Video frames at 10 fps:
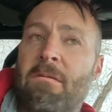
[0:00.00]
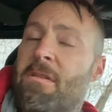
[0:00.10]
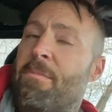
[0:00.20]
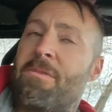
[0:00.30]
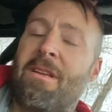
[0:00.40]

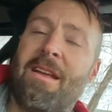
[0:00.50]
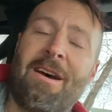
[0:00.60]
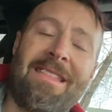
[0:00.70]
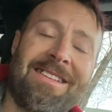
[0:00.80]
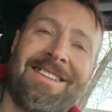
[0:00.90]
some, you
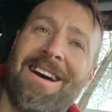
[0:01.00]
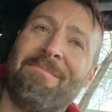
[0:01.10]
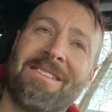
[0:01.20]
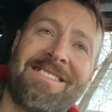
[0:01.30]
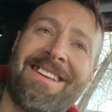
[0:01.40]
know, at the
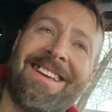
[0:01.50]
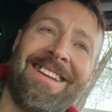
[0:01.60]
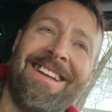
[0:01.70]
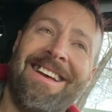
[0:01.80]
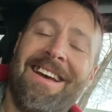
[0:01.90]
time I was
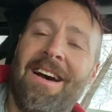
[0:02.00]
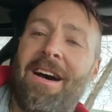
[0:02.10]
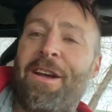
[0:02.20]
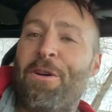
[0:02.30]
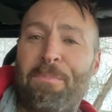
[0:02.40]
thinking
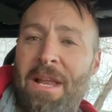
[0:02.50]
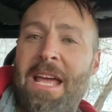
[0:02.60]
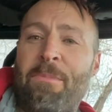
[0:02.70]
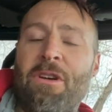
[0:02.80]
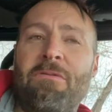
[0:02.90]
I don't
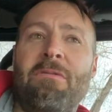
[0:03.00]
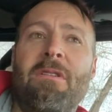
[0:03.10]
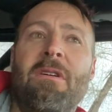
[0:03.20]
blame you.